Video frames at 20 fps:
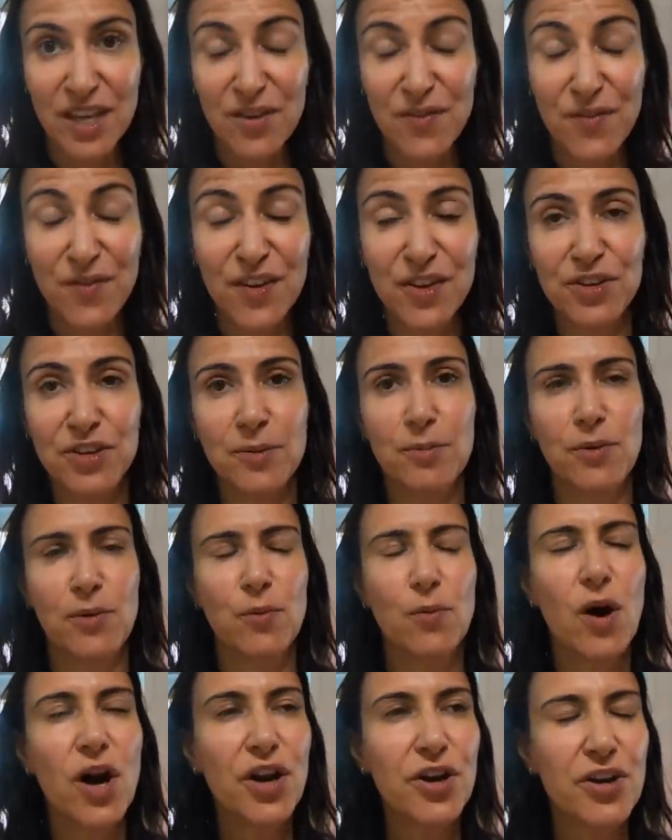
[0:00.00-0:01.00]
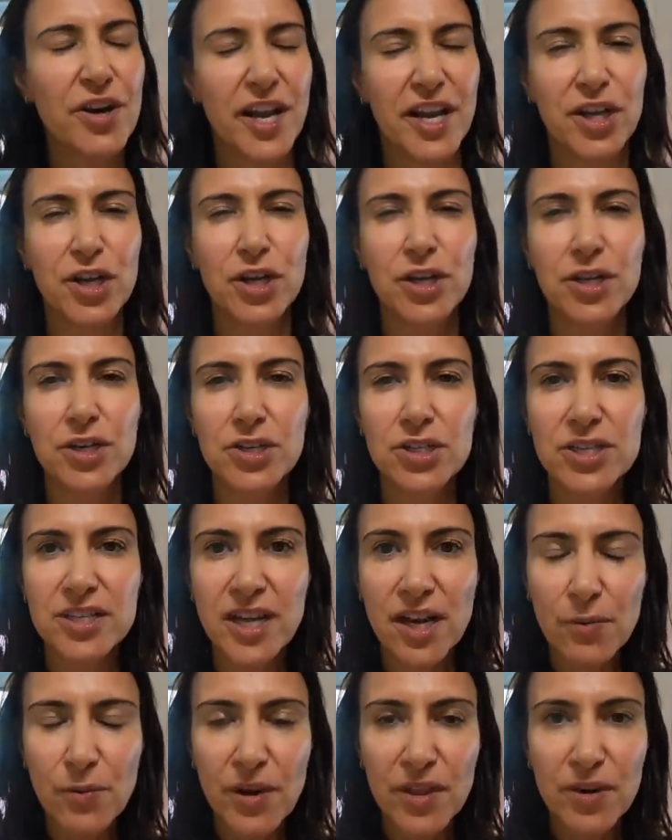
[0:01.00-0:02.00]
it filled up with water and I couldn't
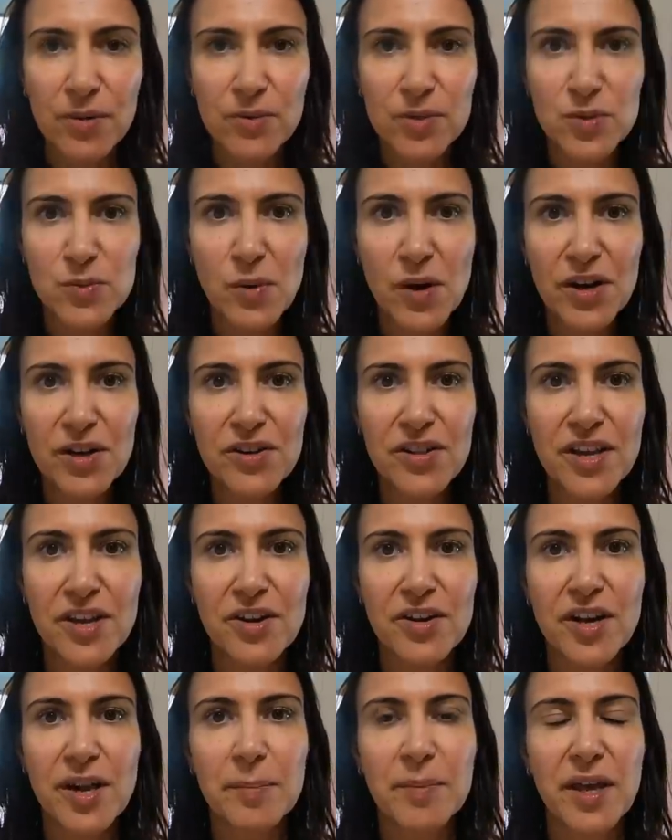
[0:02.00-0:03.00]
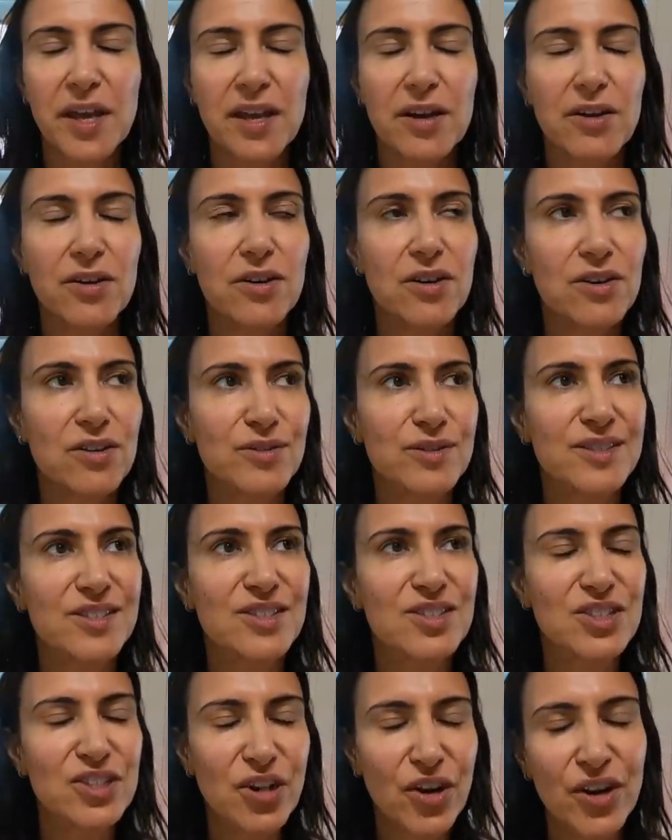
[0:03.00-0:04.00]
understand why there was water there. And I'm like, oh,
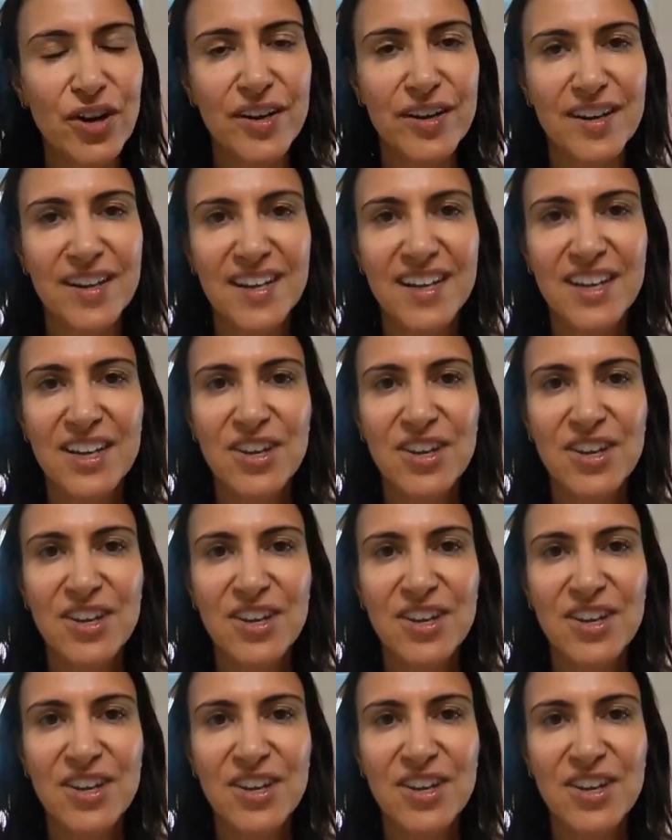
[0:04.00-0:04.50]
darn